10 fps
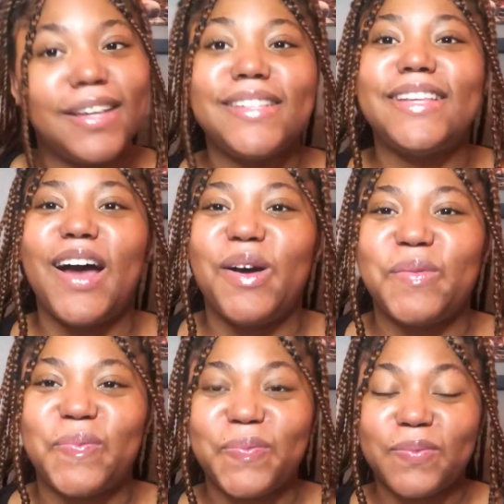So,
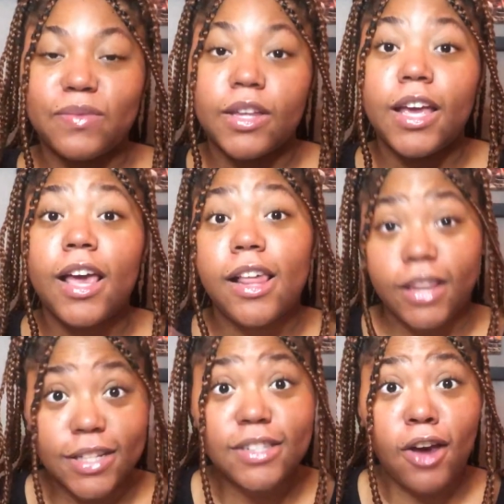
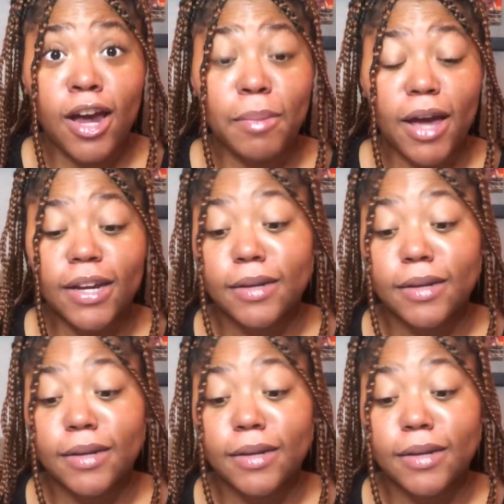let's talk about it.